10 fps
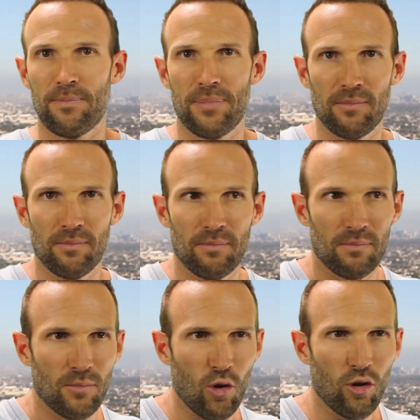but
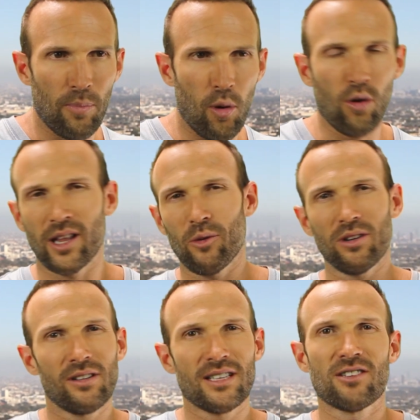more importantly, well,
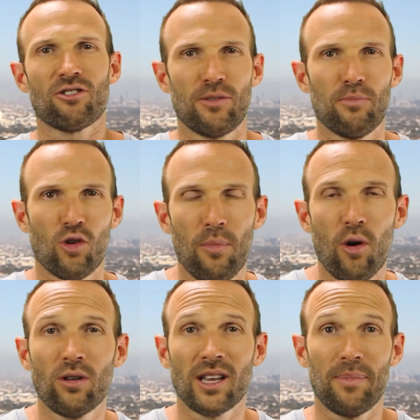not necessarily more
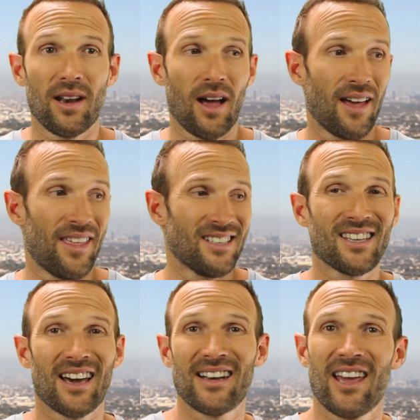importantly, but I then
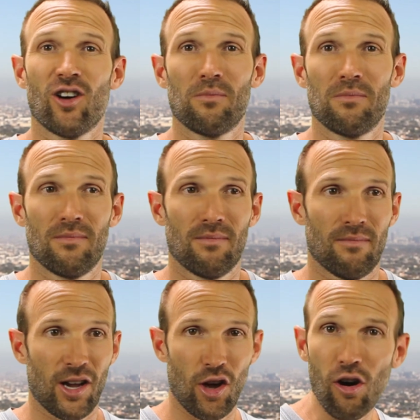started to help
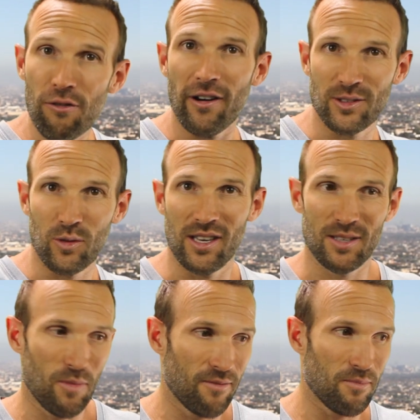my girlfriends with
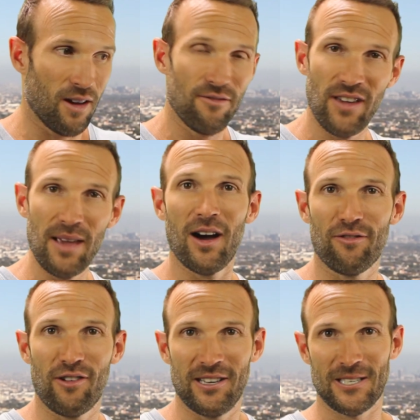this, my female
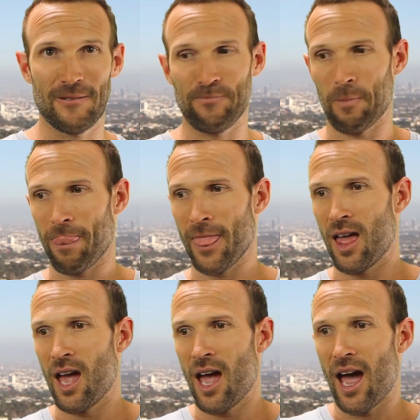friends.
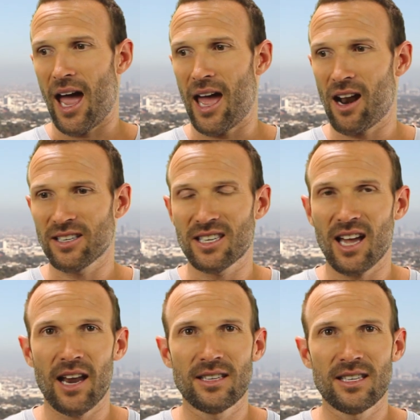And I
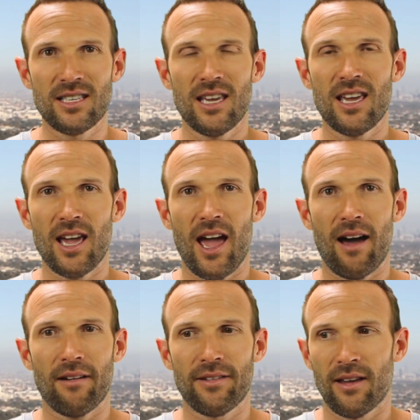started seeking
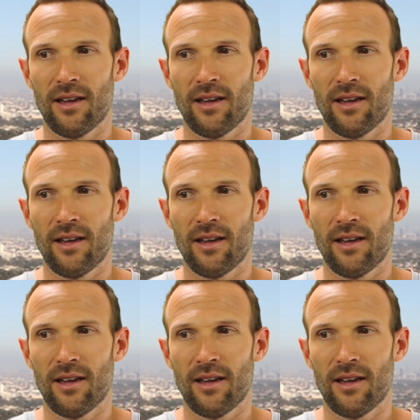out